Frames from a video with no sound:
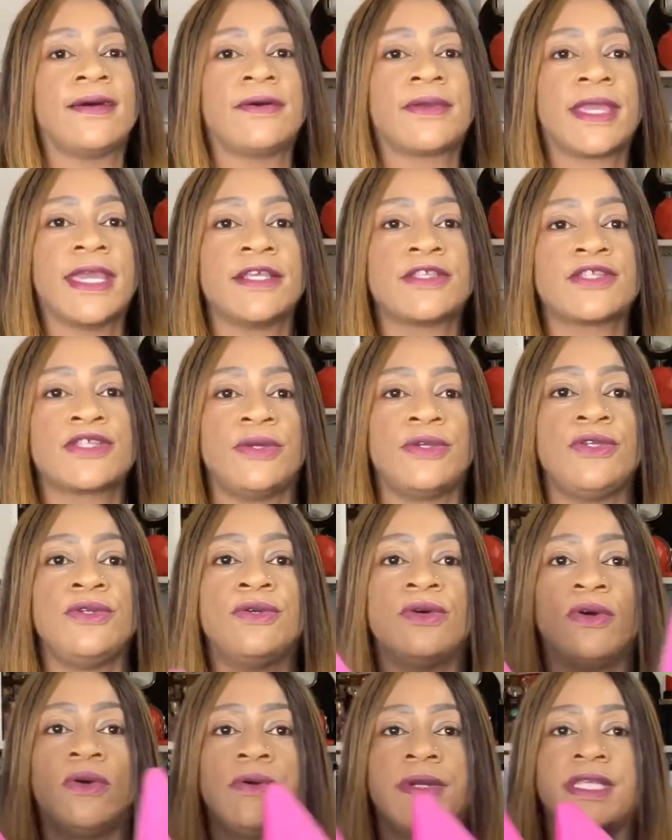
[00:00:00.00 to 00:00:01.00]
okay so
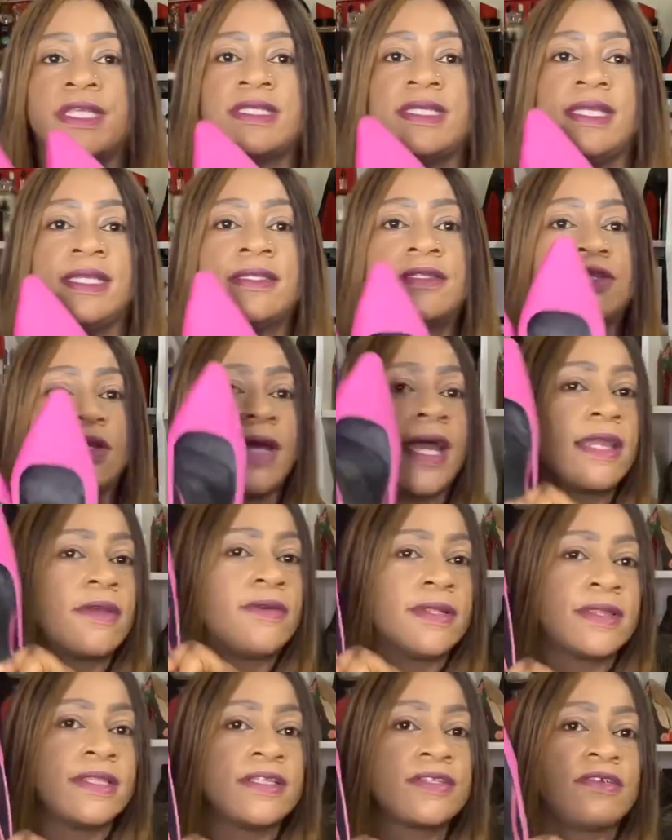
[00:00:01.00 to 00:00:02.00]
you always see it so i
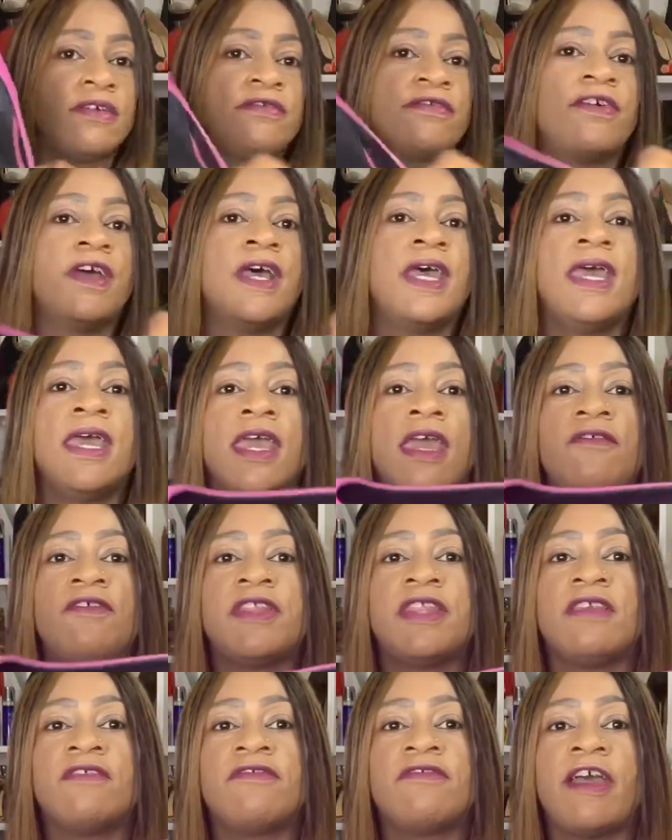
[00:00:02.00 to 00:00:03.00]
got this off
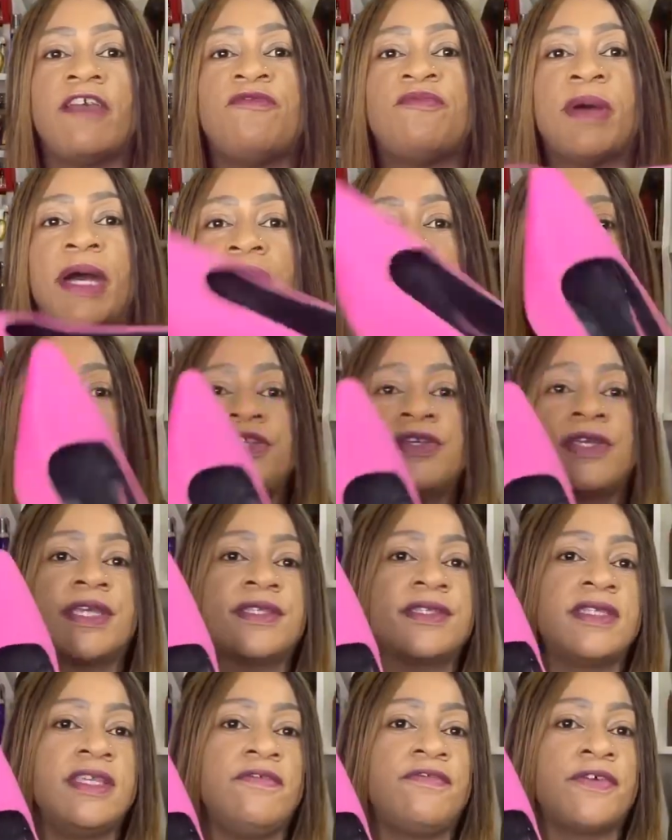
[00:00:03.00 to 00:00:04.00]
everything five pound and you
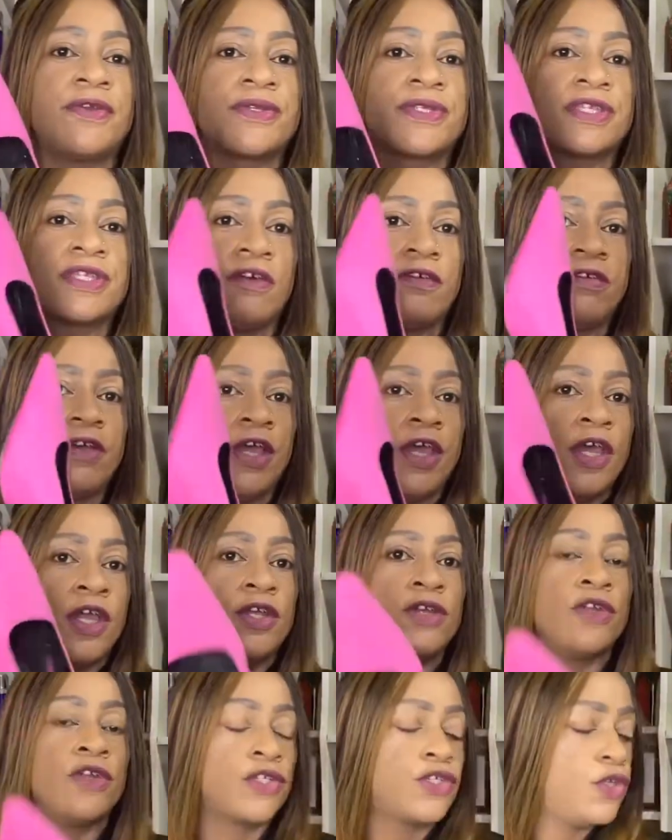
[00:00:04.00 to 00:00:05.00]
can see for yourself
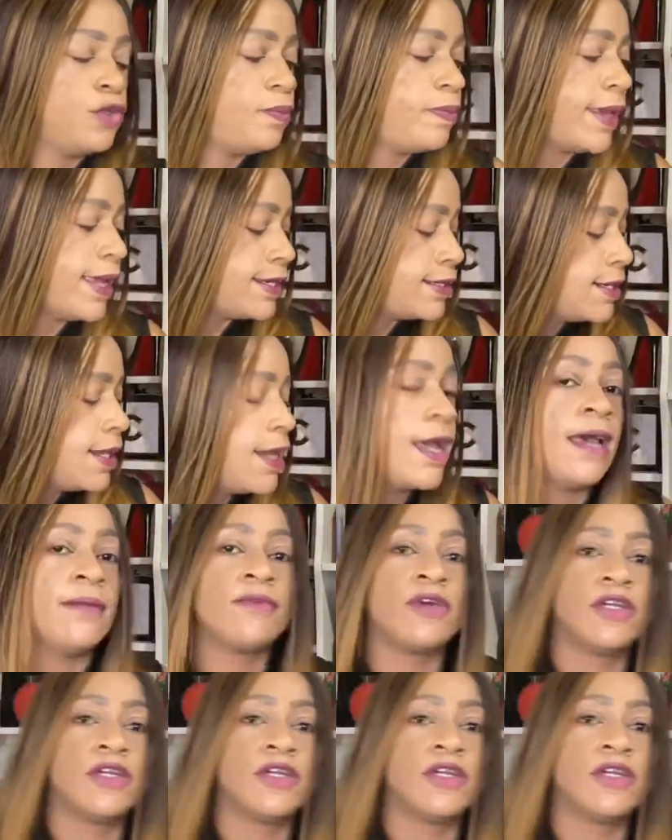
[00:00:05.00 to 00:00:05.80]
not too bad i'm